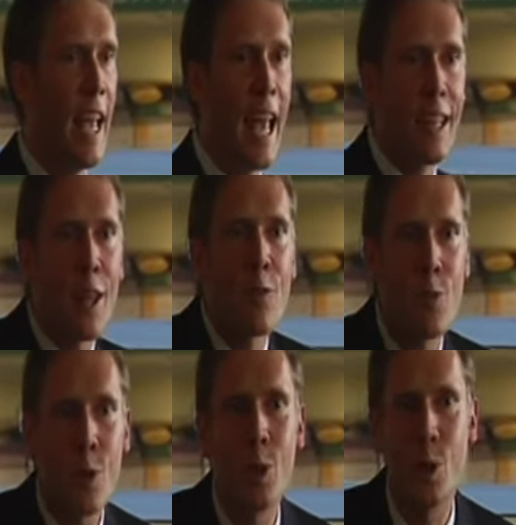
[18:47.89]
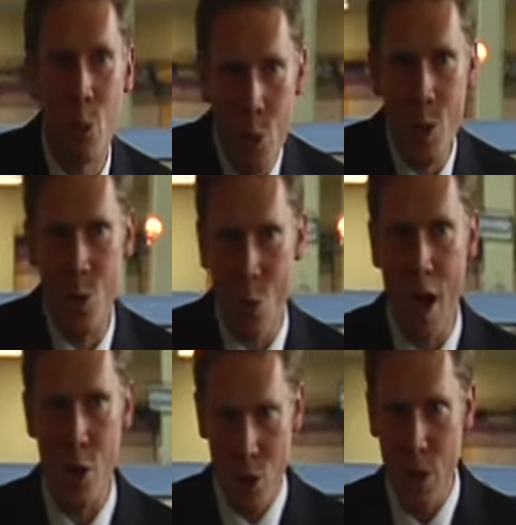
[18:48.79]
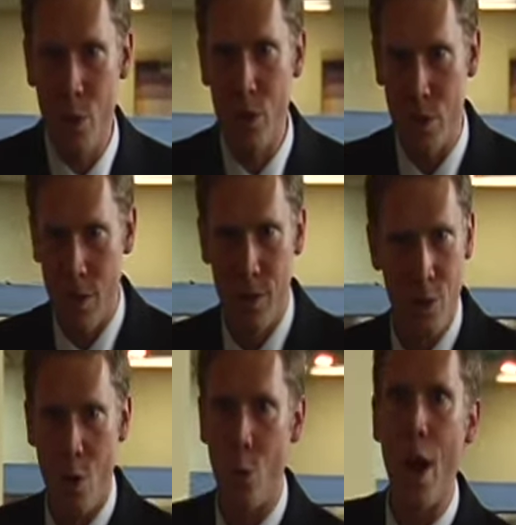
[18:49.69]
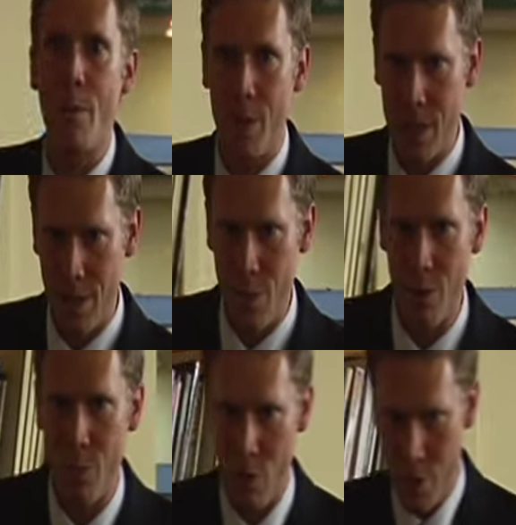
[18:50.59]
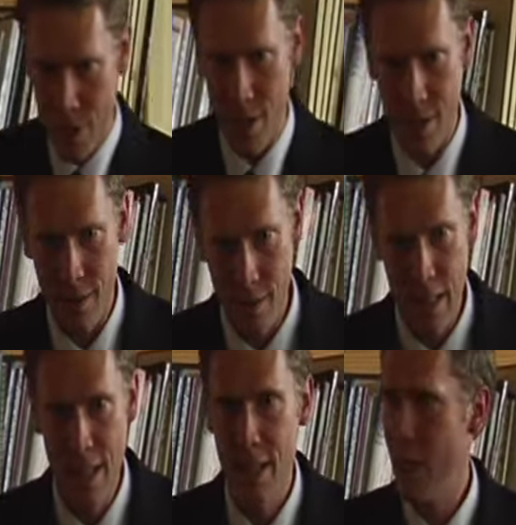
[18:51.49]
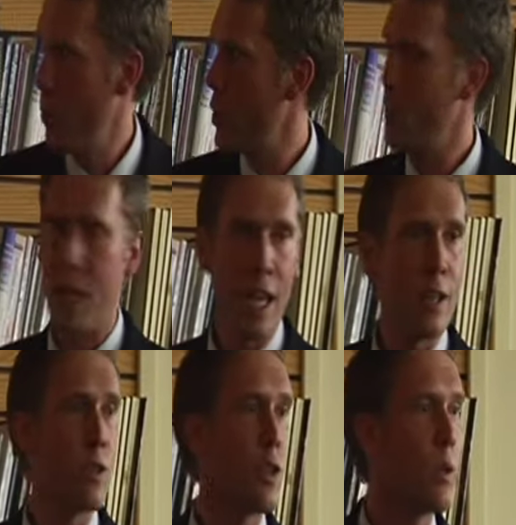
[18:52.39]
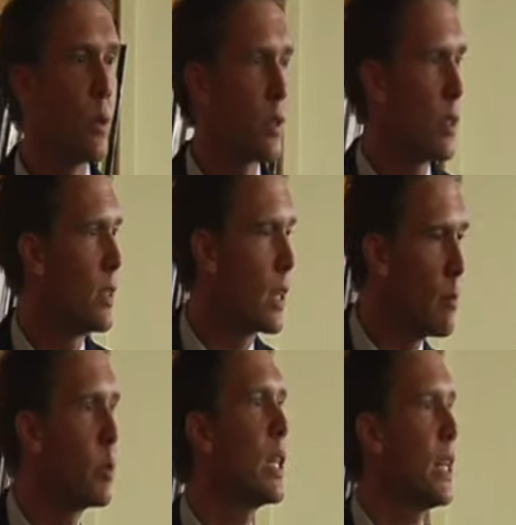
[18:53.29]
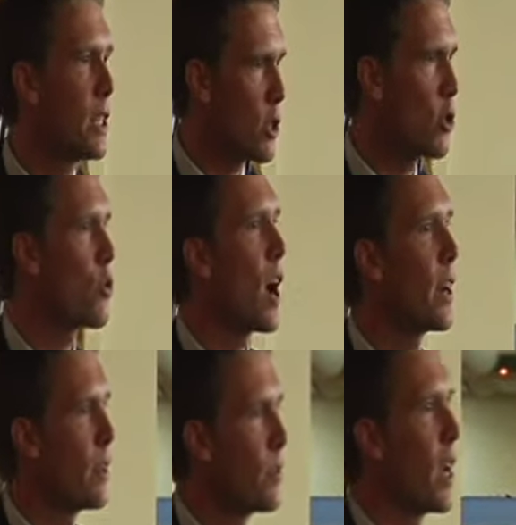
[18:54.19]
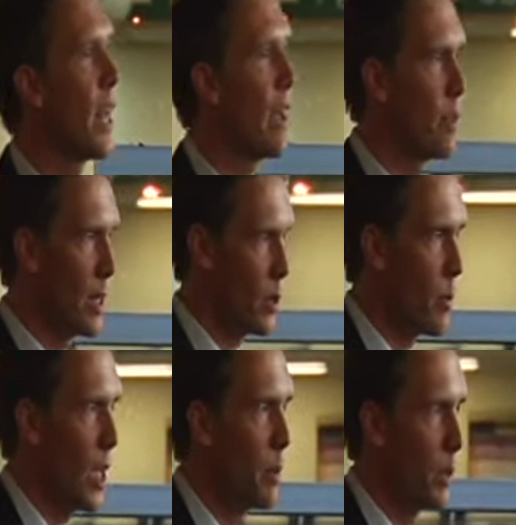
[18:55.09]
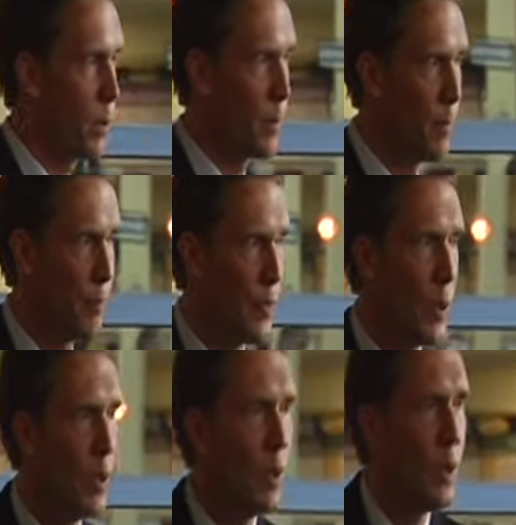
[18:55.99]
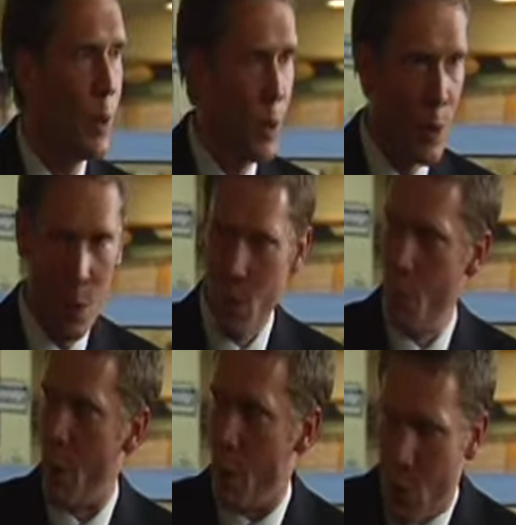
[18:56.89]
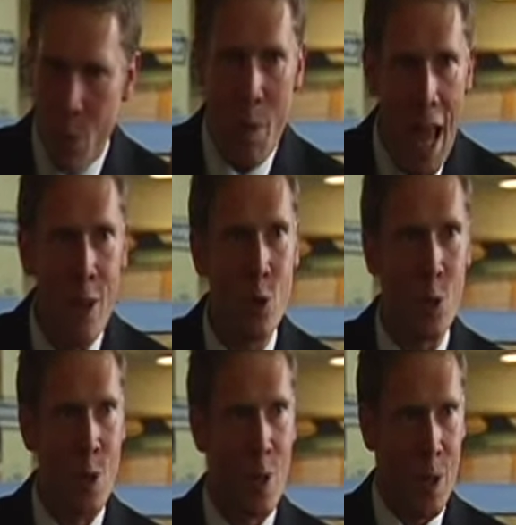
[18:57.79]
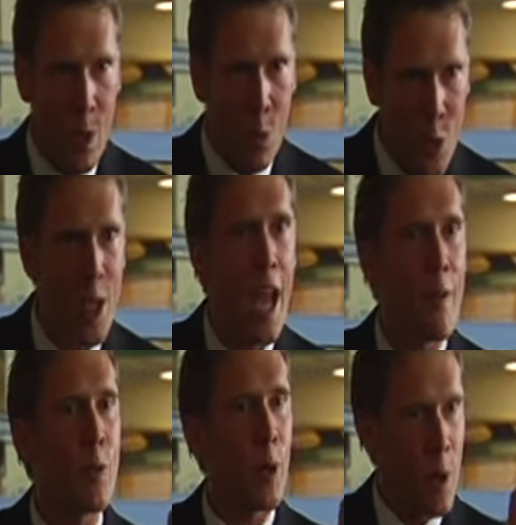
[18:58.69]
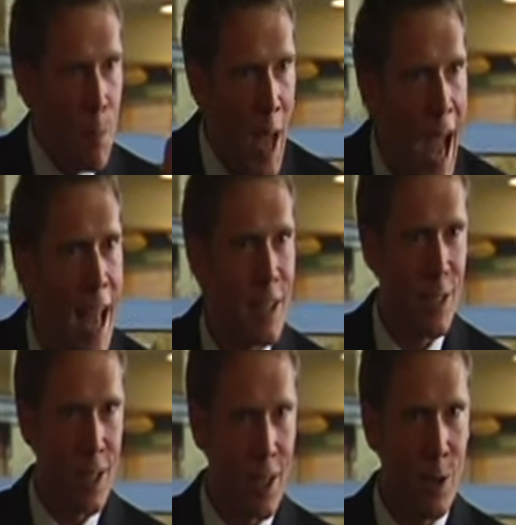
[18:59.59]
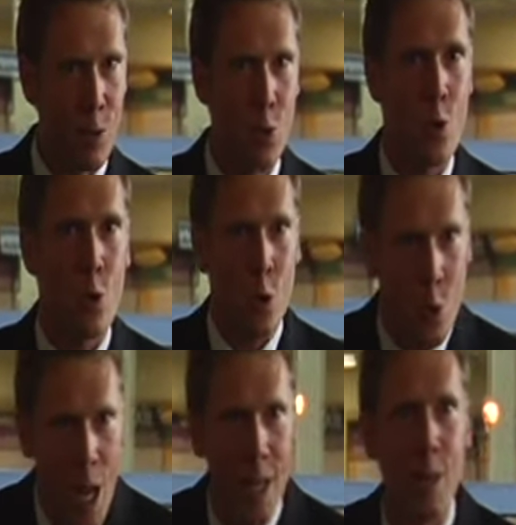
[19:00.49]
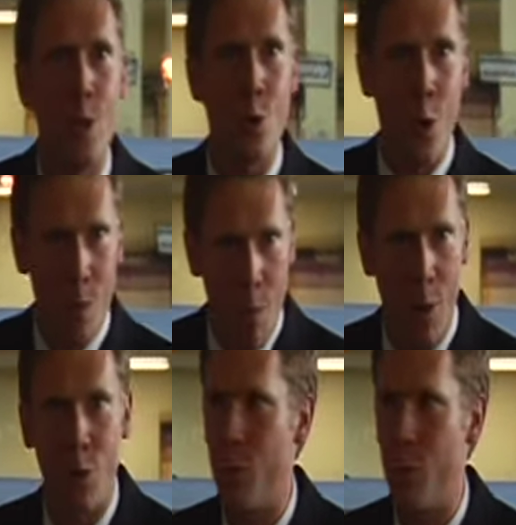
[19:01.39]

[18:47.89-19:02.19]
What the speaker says: and they feel that the reason why she was so rampant in her murdering was because she was completely distraught of not having these babies. But to imagine that we have the capacity to create these hormonal